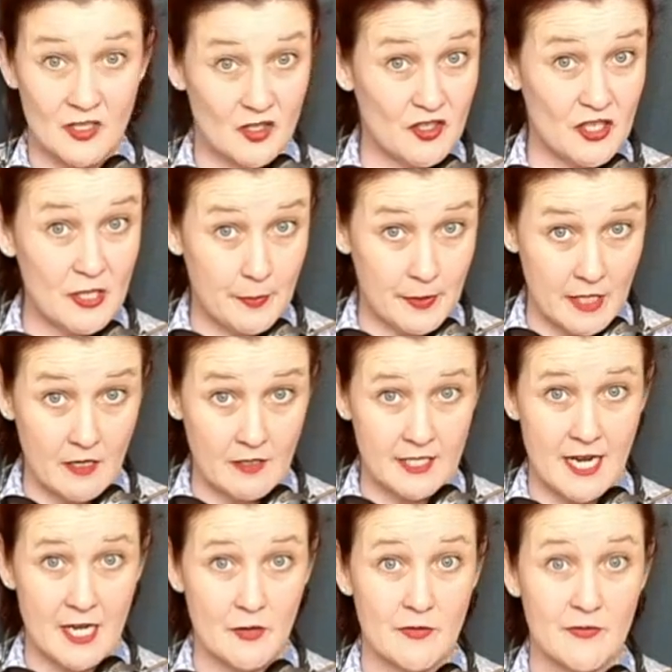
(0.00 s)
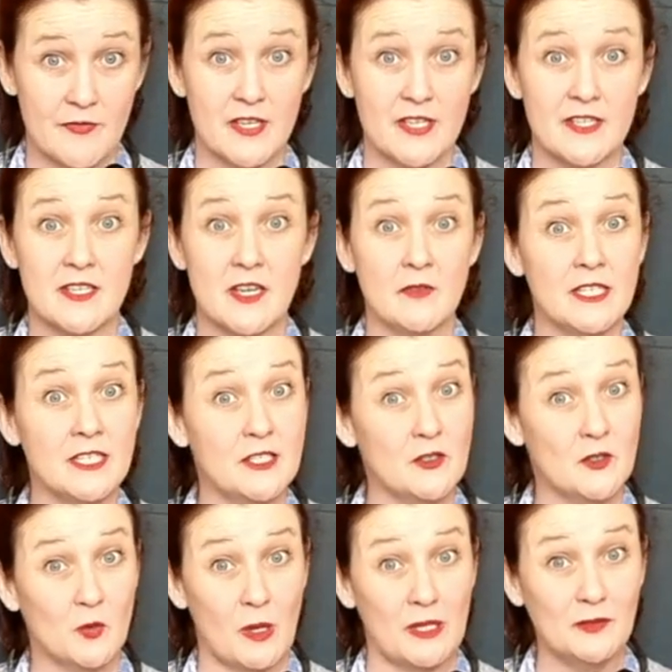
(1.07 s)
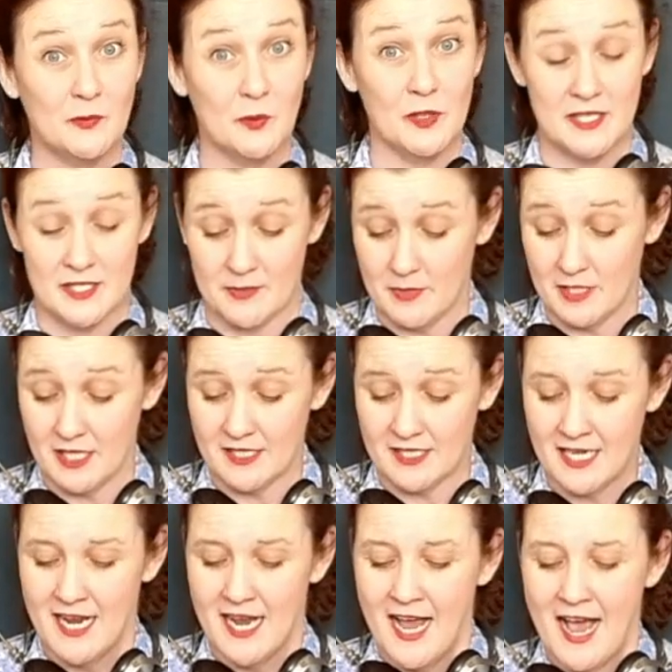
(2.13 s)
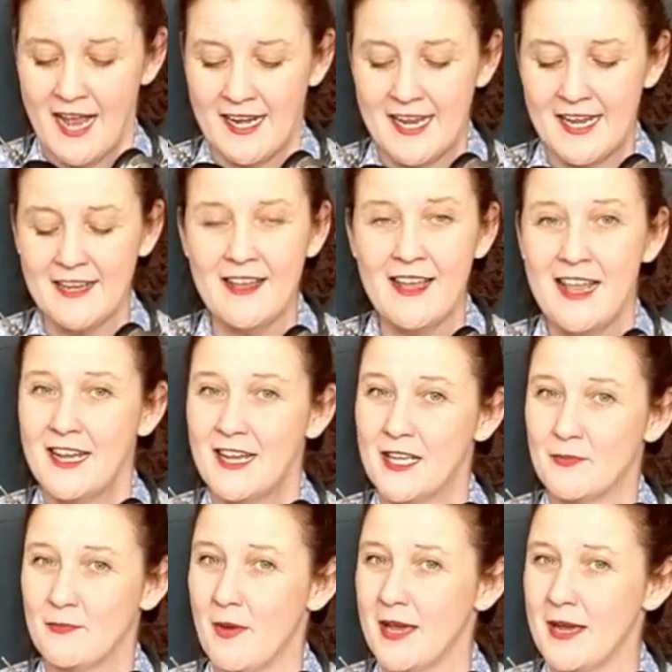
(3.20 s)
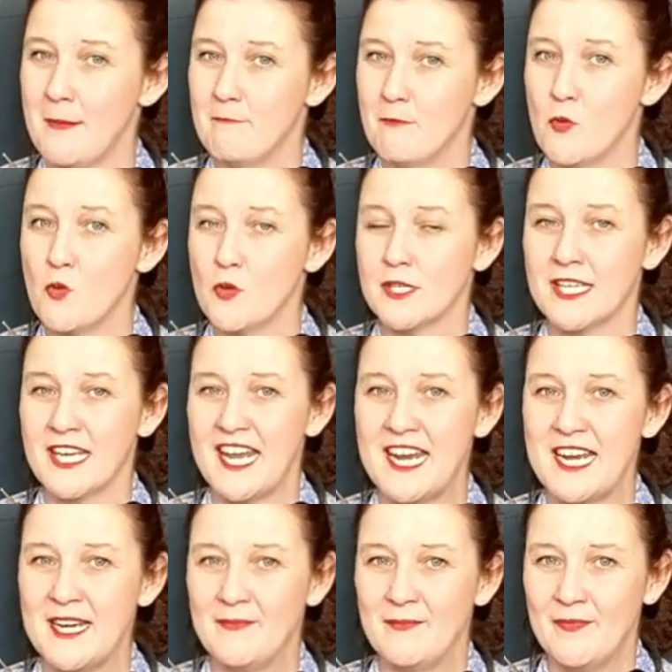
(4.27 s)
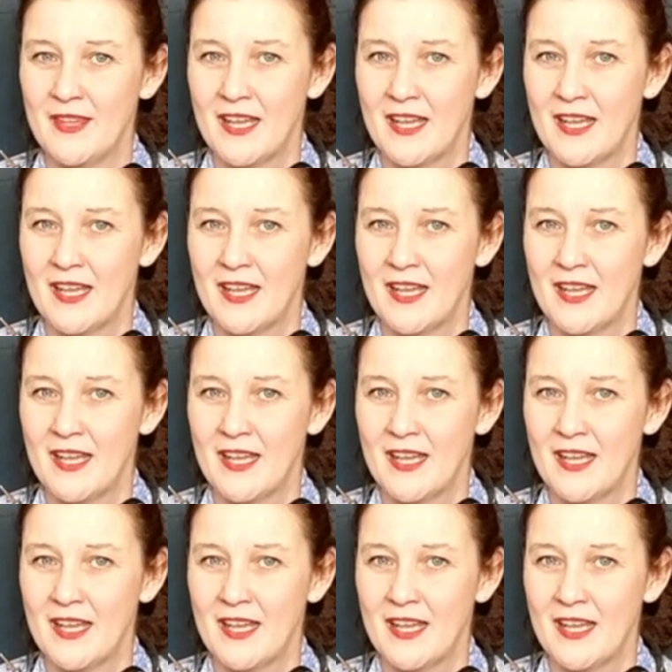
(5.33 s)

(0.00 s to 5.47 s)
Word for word: GPO telegraphists only do 12 words a minute. And here is my Morse key.